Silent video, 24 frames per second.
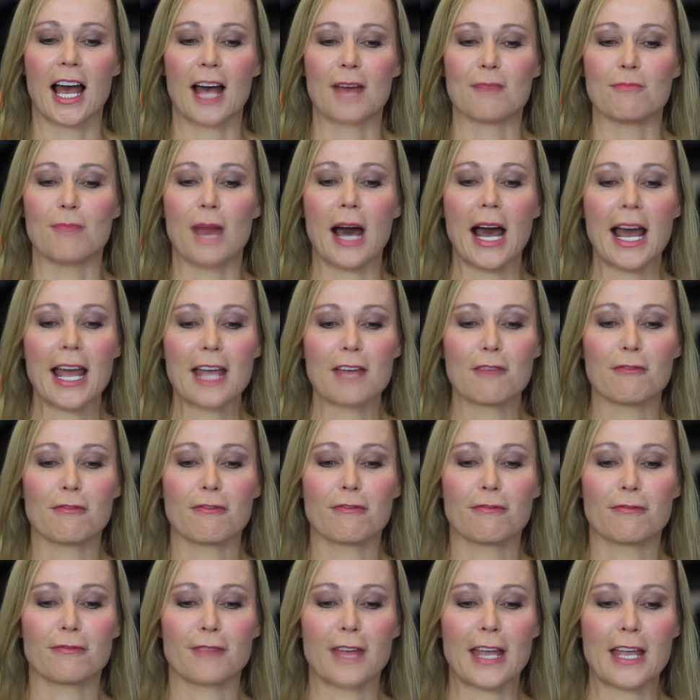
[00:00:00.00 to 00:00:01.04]
My
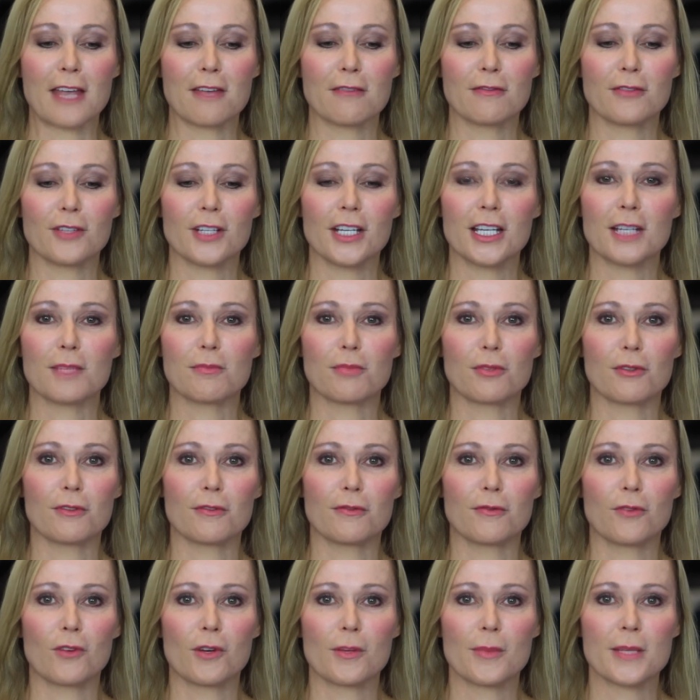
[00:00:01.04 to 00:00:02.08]
favorite
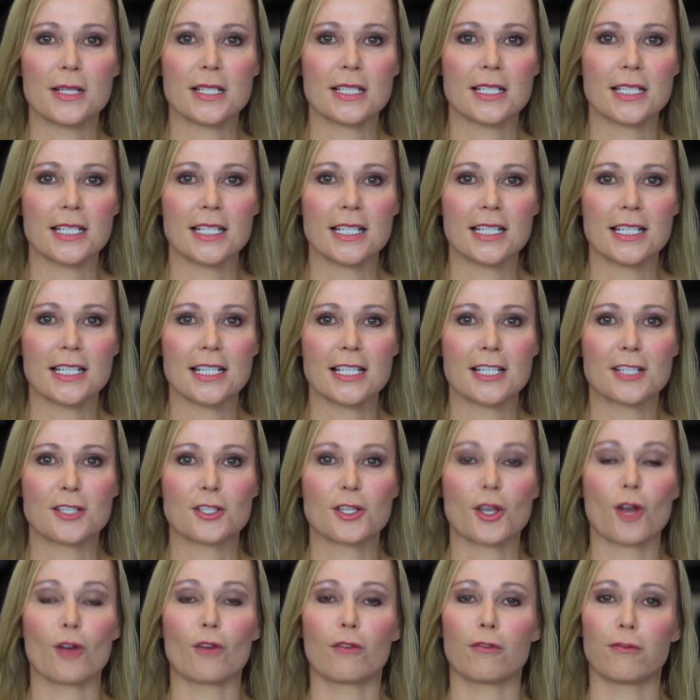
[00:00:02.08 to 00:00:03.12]
performances
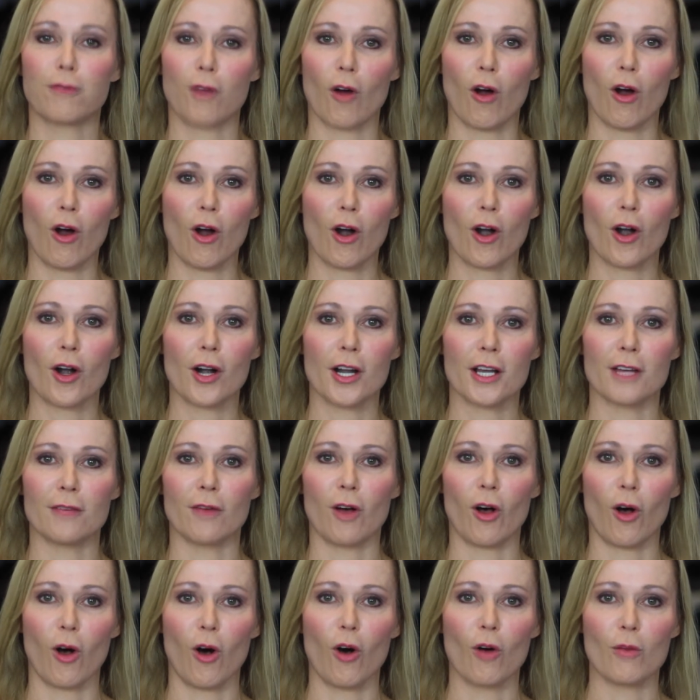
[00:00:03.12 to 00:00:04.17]
so far
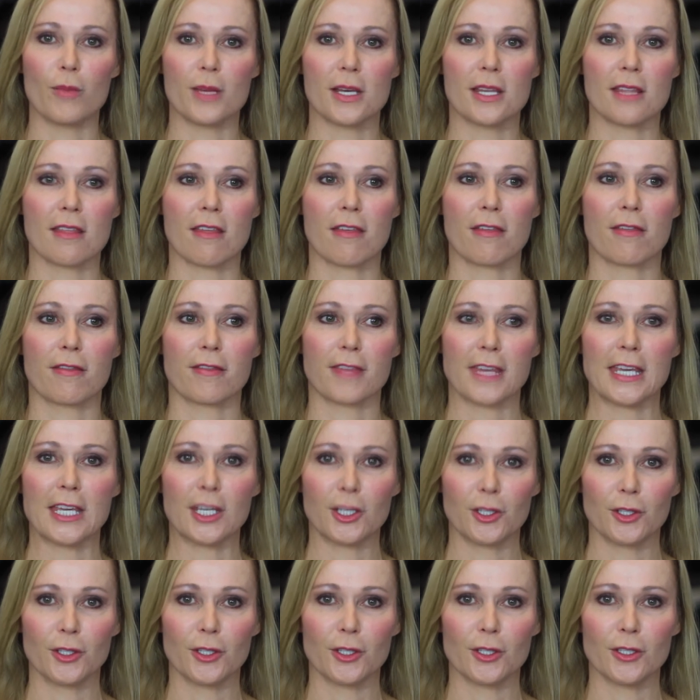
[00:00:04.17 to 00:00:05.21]
have all been
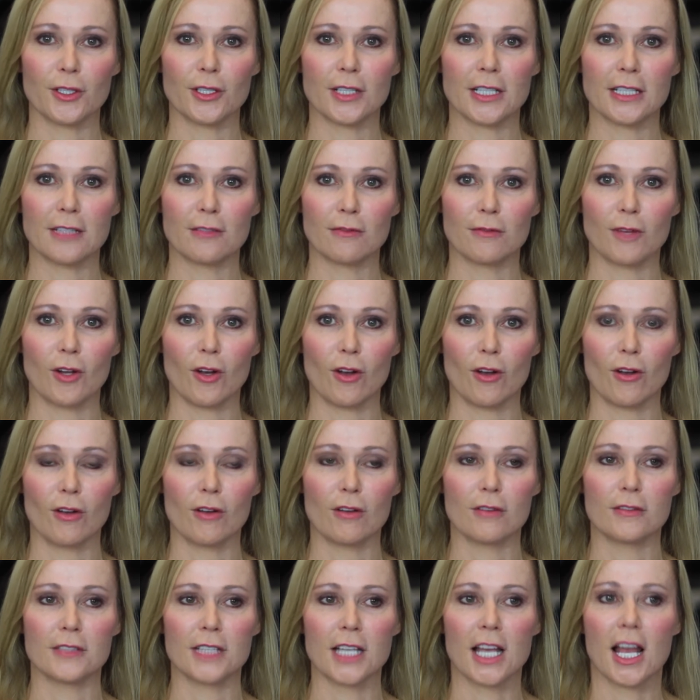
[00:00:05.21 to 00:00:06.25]
theater
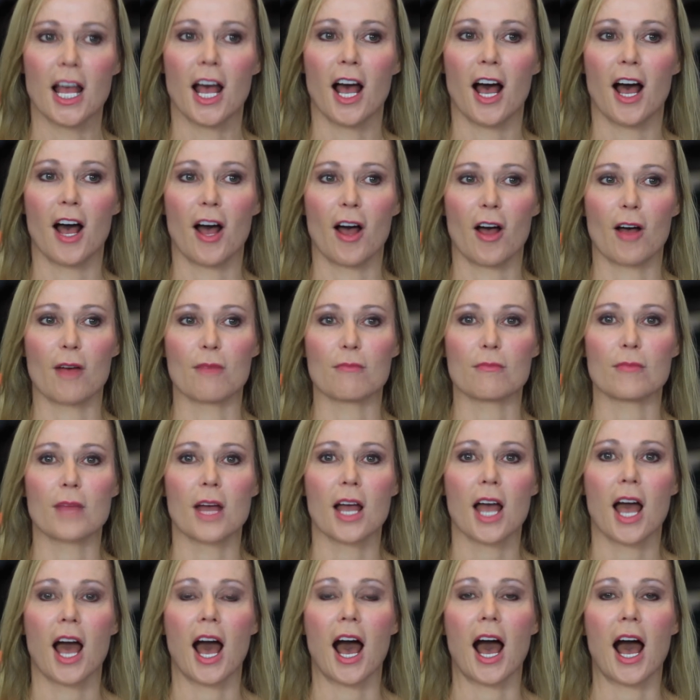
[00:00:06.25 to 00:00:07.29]
involved.
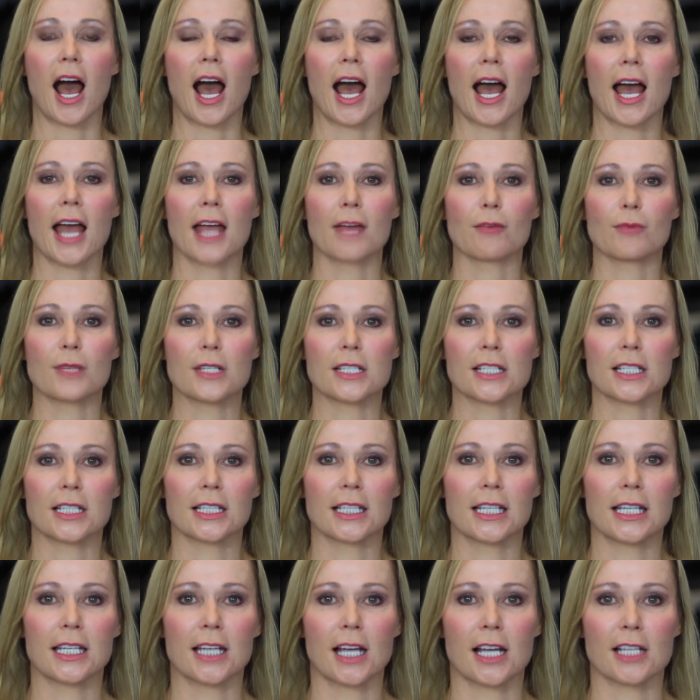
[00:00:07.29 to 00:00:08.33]
I
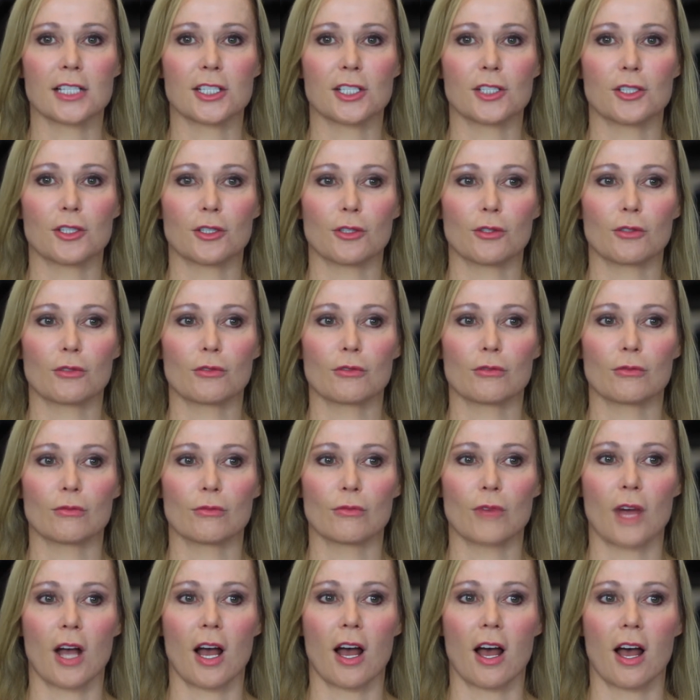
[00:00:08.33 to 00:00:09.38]
recently got to do
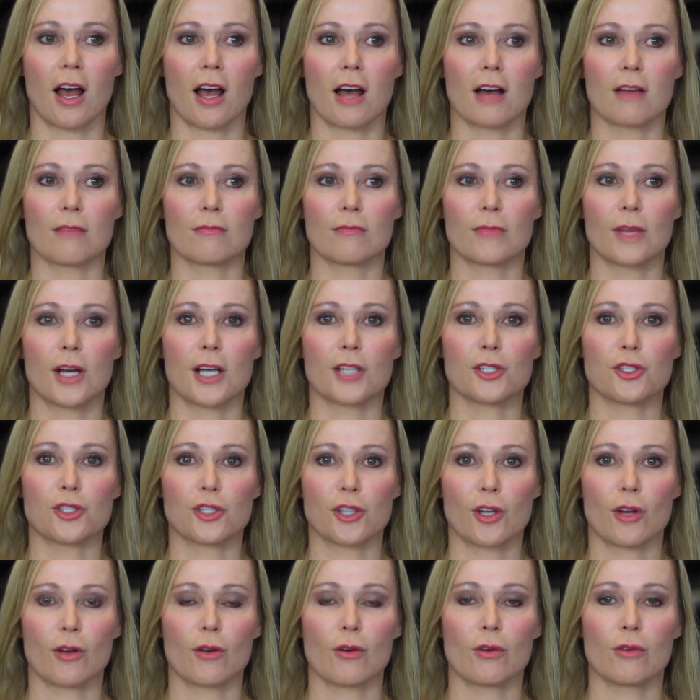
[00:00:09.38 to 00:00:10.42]
a
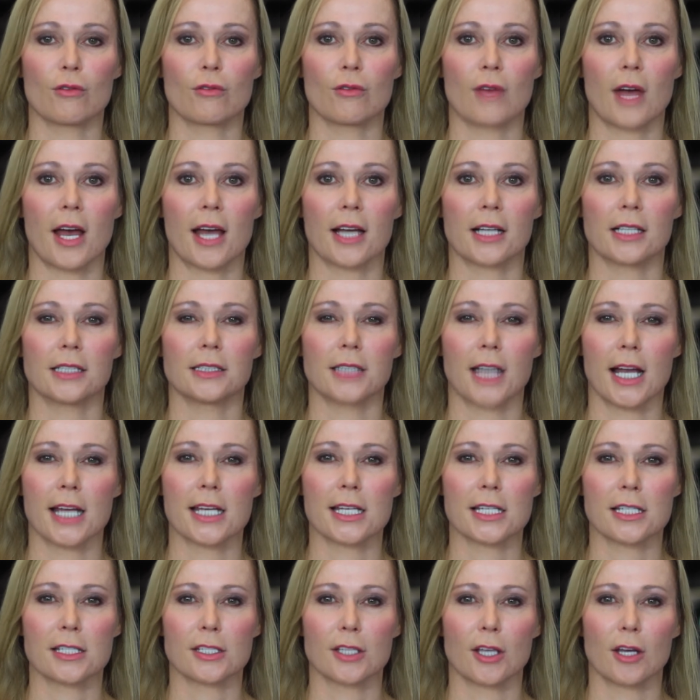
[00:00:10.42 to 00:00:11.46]
show at
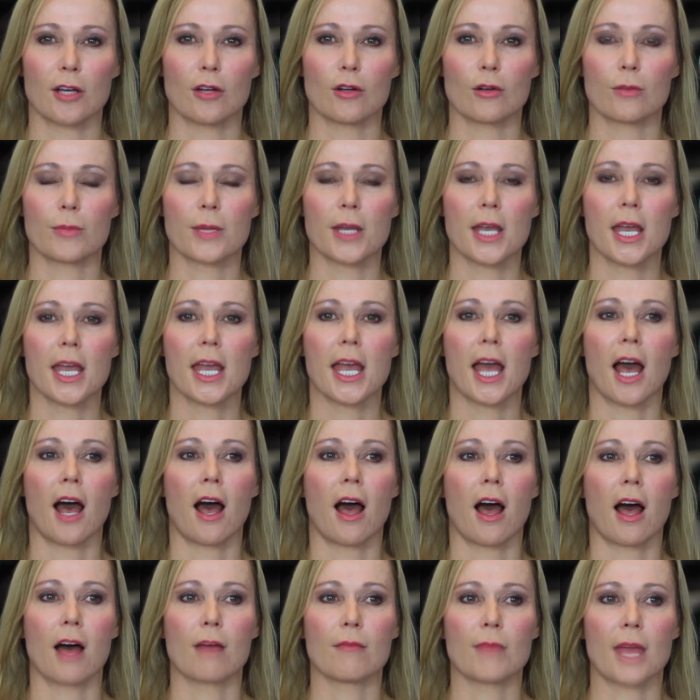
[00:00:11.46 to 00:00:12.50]
Kaleidoscope,
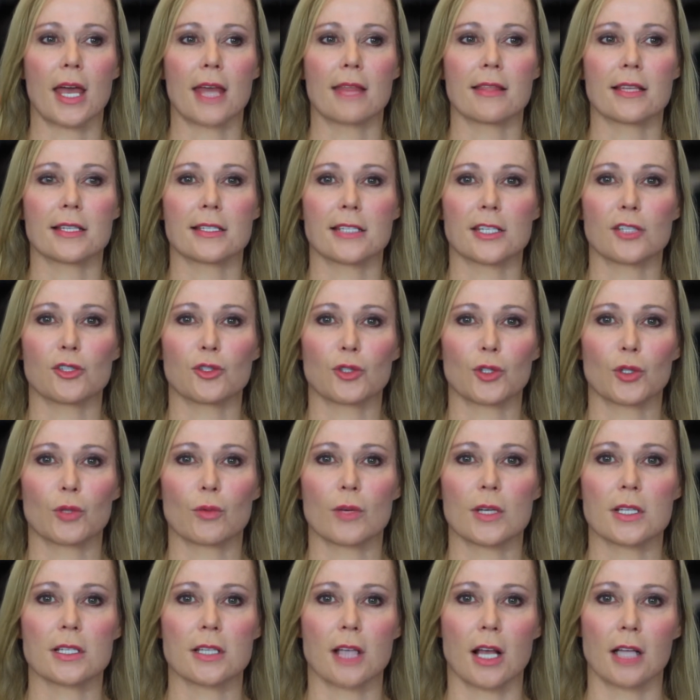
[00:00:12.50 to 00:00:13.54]
and the sister
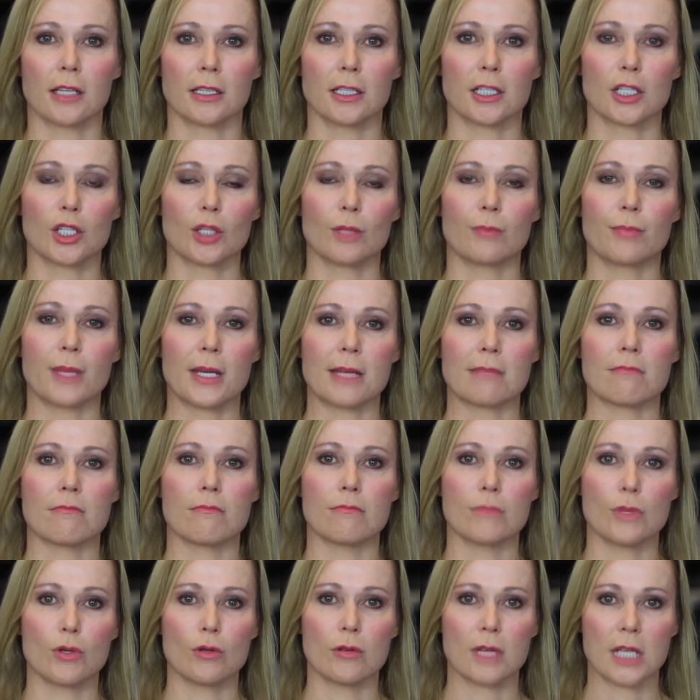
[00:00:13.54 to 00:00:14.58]
was a little bit
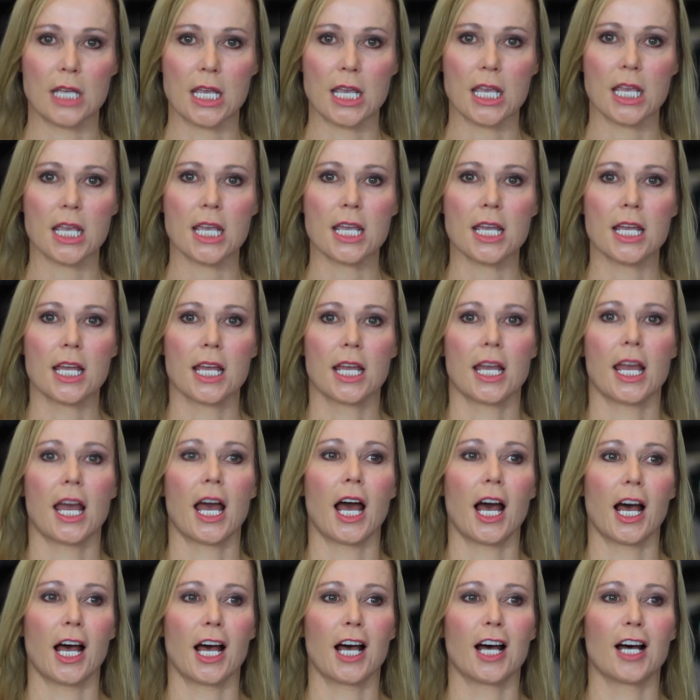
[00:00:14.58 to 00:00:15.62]
moody
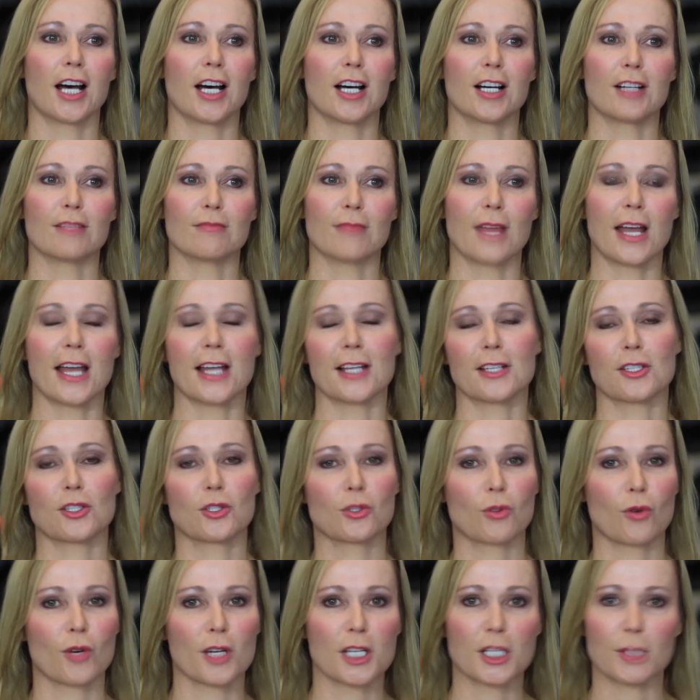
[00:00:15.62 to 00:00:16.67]
and
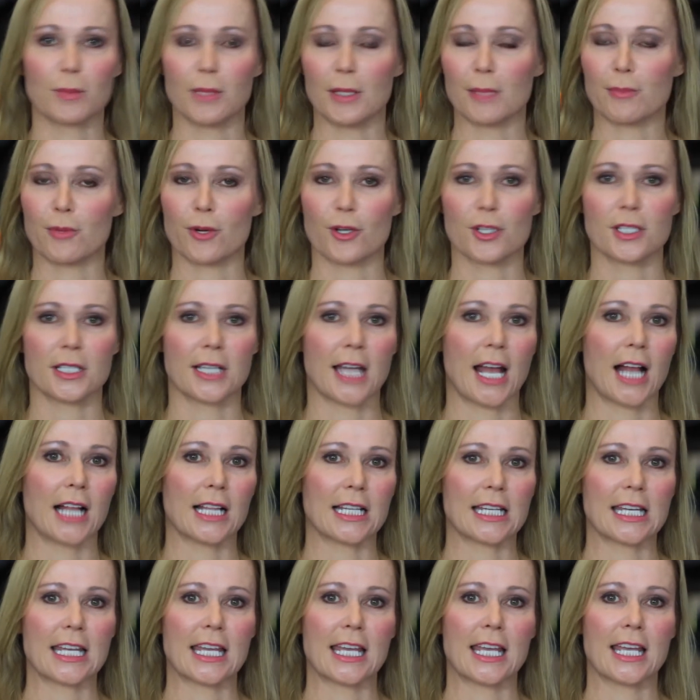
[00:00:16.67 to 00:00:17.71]
sort of split
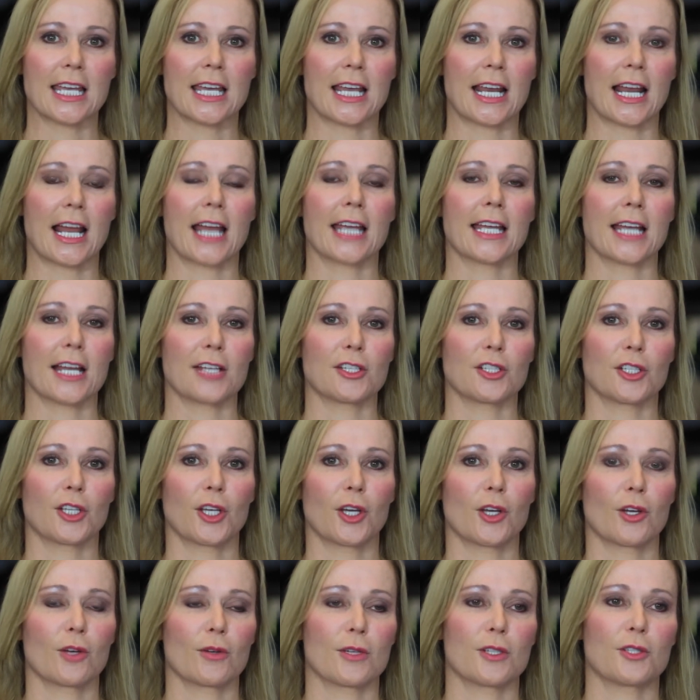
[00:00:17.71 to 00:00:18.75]
personality, and I got to
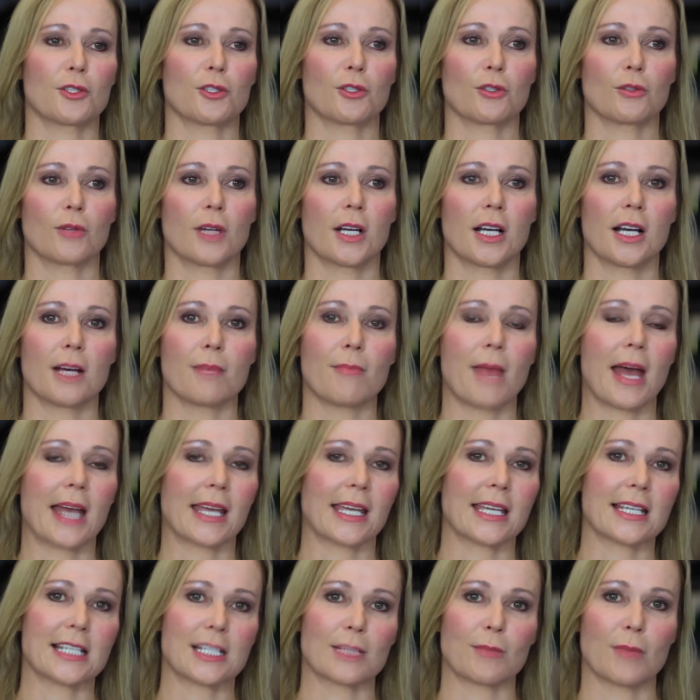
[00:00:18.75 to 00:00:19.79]
go into a
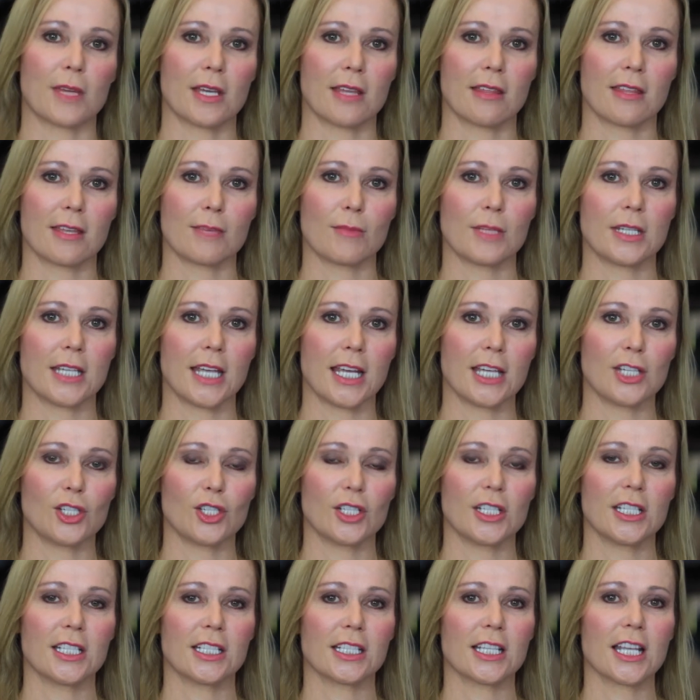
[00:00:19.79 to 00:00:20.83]
Maggie Smith
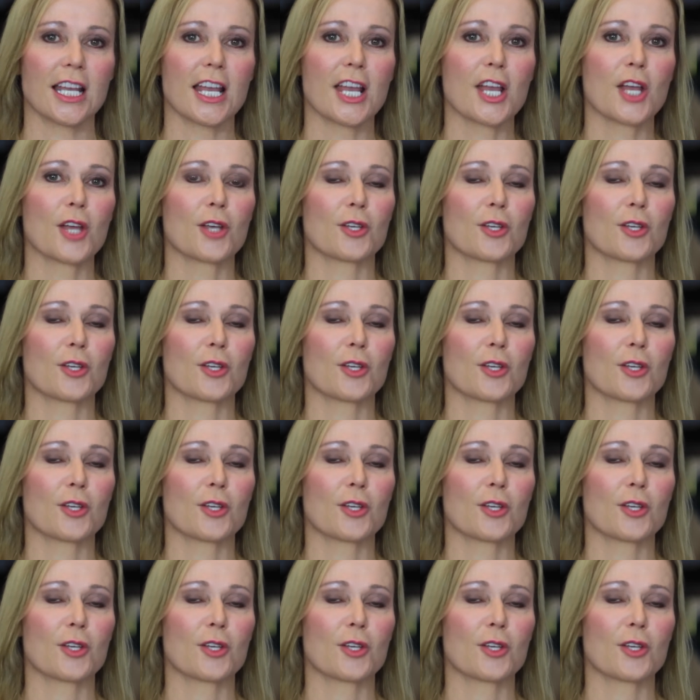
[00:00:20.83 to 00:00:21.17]
imitation.